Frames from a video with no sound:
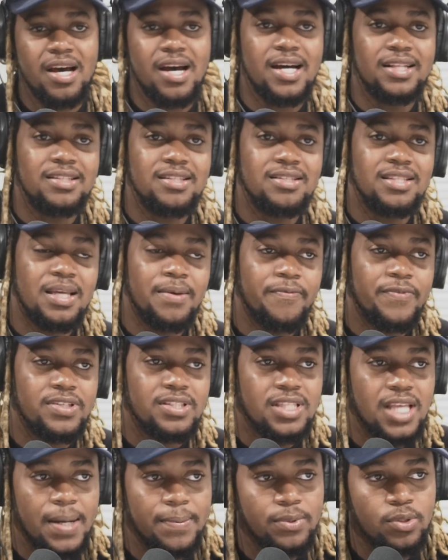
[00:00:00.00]
of the artists them
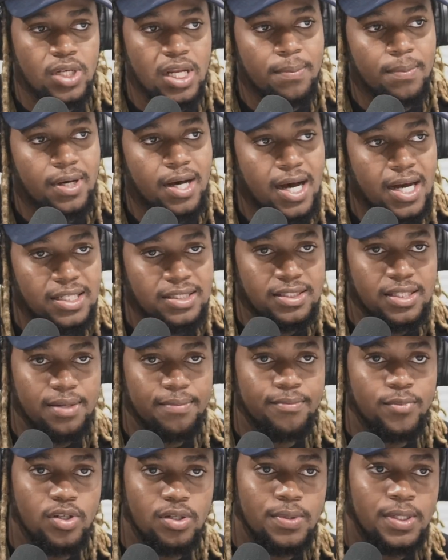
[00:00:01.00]
for stop do them
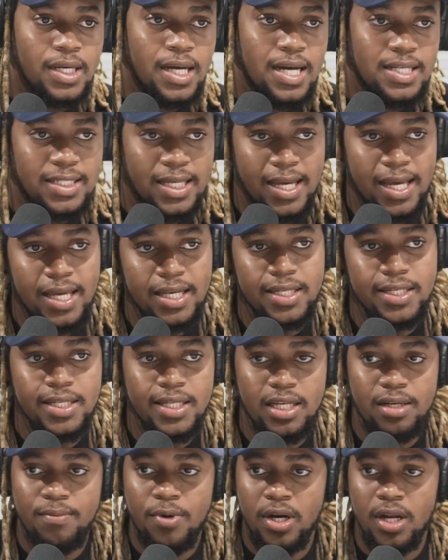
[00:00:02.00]
content, bro, because I end
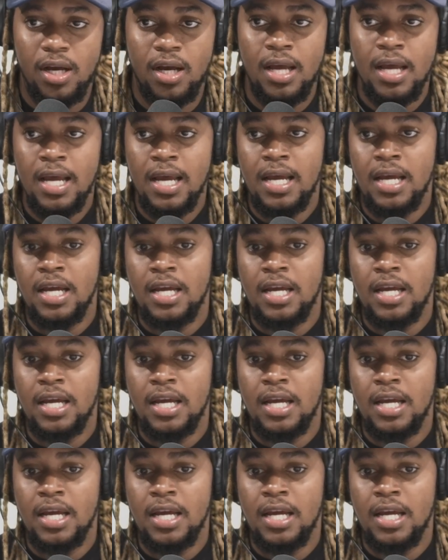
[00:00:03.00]
of the day, brother,